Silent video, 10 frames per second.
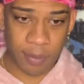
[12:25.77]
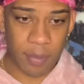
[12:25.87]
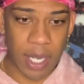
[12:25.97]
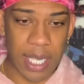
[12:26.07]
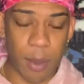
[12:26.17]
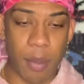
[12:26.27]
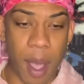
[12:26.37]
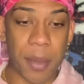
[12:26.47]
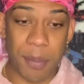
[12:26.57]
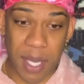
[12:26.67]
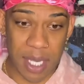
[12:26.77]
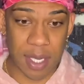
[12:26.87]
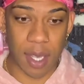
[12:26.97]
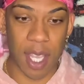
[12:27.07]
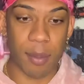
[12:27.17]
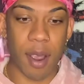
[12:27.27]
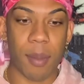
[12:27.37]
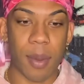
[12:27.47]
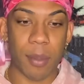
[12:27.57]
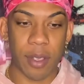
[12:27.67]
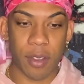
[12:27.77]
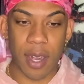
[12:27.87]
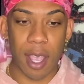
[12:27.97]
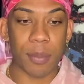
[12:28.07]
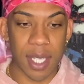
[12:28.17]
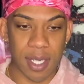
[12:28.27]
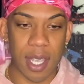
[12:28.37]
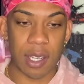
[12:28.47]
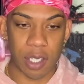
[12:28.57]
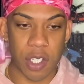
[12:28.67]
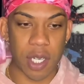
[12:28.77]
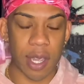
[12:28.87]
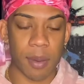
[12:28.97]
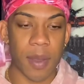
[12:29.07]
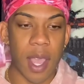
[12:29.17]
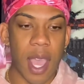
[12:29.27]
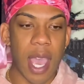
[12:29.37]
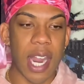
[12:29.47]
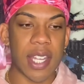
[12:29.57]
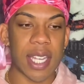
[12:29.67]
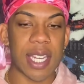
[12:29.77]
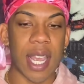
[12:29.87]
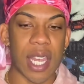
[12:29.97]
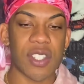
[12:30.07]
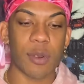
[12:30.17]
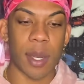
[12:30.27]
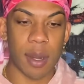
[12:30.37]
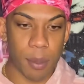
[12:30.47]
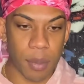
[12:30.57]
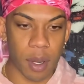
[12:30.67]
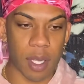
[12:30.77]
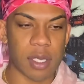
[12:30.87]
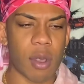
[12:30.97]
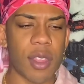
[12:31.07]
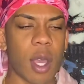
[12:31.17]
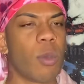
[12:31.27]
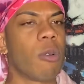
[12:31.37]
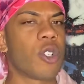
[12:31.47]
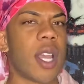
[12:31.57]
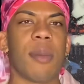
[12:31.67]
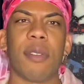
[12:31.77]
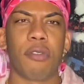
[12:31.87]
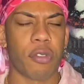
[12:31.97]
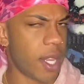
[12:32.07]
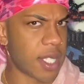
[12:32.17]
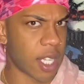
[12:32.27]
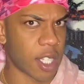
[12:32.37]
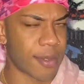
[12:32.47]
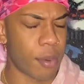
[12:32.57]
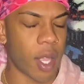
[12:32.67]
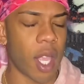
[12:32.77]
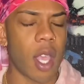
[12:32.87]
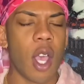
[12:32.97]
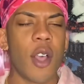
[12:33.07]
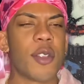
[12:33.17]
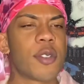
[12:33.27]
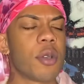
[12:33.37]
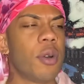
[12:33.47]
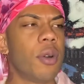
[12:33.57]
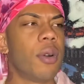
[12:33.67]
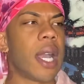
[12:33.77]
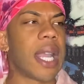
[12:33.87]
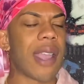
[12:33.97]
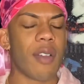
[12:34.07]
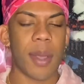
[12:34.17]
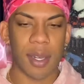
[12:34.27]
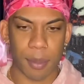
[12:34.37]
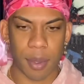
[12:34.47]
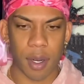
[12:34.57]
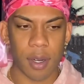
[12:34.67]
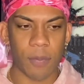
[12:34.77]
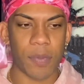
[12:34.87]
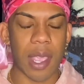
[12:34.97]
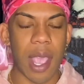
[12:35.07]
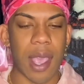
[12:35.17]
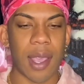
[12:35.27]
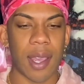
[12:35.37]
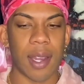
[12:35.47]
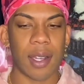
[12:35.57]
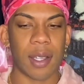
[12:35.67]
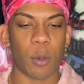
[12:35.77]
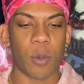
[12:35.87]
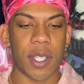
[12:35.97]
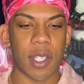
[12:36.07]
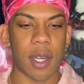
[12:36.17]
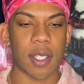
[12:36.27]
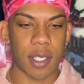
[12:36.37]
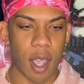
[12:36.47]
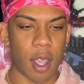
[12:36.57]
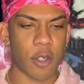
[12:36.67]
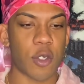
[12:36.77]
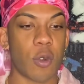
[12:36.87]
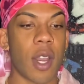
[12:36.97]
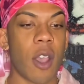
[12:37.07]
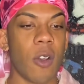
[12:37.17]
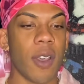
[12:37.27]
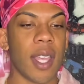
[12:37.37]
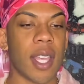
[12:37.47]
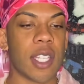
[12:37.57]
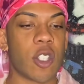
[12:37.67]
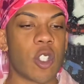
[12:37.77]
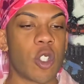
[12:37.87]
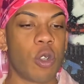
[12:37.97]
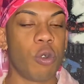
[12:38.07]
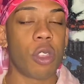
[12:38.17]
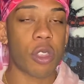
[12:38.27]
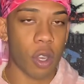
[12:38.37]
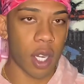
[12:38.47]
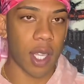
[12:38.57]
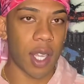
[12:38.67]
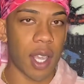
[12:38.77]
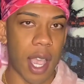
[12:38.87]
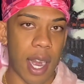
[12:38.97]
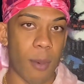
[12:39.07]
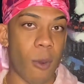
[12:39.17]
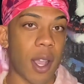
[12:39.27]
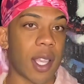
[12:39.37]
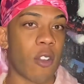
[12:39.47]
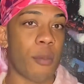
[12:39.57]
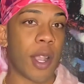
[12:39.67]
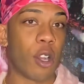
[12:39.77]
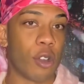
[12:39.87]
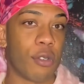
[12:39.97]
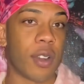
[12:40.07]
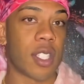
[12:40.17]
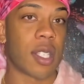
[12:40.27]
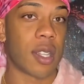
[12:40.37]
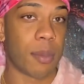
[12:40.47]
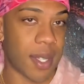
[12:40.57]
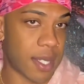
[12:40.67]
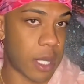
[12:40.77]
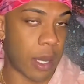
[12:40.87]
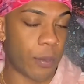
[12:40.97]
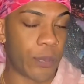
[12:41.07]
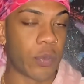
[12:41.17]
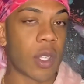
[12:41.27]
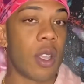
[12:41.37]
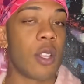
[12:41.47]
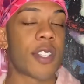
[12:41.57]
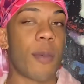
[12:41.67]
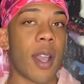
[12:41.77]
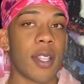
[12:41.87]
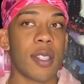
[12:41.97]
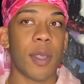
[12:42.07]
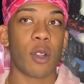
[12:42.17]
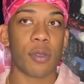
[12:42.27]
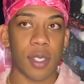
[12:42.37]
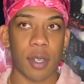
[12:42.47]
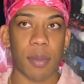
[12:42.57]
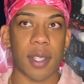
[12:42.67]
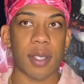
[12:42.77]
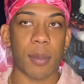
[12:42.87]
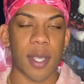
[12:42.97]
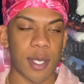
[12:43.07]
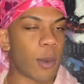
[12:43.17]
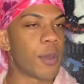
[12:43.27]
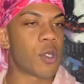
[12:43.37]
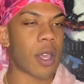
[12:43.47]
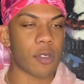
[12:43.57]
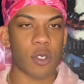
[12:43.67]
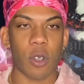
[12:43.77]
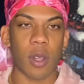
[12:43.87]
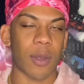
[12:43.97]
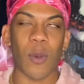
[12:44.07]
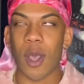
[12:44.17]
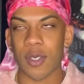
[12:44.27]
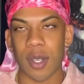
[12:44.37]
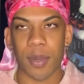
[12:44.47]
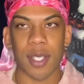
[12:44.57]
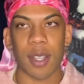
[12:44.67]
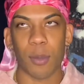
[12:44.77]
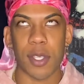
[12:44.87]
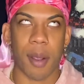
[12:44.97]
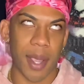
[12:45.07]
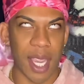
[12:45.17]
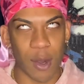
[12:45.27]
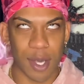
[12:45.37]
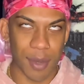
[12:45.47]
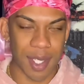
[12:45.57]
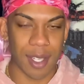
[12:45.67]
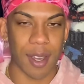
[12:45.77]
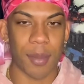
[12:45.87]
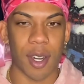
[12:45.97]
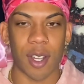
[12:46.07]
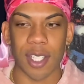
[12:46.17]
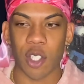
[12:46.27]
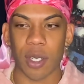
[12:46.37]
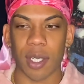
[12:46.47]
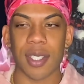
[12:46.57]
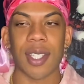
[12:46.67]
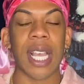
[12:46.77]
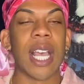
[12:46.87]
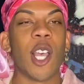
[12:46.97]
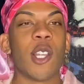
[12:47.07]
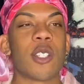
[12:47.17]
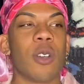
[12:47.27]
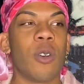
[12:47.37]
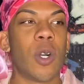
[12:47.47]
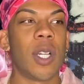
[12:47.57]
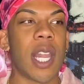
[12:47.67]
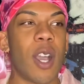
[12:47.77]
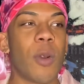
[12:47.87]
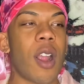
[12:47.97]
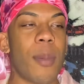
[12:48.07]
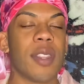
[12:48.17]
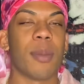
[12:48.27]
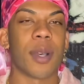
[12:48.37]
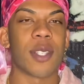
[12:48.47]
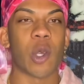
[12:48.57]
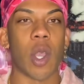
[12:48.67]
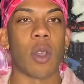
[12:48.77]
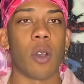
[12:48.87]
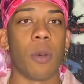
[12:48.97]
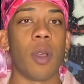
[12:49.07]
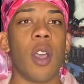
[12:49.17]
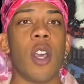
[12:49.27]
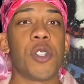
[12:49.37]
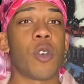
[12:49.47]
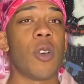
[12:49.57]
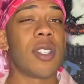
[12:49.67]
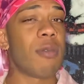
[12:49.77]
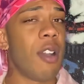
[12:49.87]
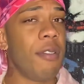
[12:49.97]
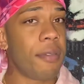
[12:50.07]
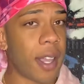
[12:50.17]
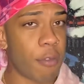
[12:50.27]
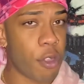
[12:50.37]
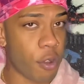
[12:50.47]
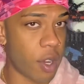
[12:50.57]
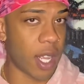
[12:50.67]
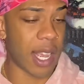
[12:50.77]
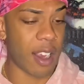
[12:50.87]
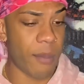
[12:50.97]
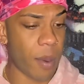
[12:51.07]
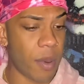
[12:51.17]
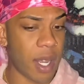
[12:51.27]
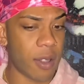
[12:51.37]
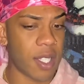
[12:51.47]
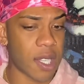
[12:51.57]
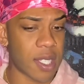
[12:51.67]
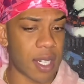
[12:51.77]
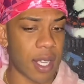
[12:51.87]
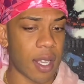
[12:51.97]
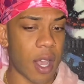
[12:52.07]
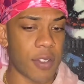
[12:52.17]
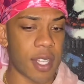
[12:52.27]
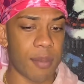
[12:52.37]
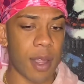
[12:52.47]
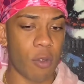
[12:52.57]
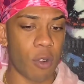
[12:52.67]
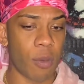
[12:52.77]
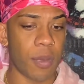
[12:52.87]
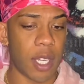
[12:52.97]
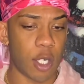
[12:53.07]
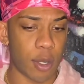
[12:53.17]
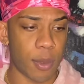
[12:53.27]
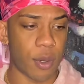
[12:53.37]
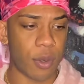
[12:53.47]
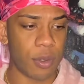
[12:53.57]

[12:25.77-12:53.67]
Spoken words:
he bought me pizza. He bought my brother and I a pizza at lunchtime, and then he asked for my number. So I thought we were trying to be friends at this point. So I gave him my number and we started to talk. So now it's 2:30 and I'm walking with my girlfriend to the bus stop. So I'm walking to my girlfriend to the bus stop because what we do after school. Like we walk to the bus stop, we start making out at the bus stop and all these tricks. So now we're up in the bus going home. So it's around 5:30. Like I remember like it was yesterday. I was in my room in Etobicoke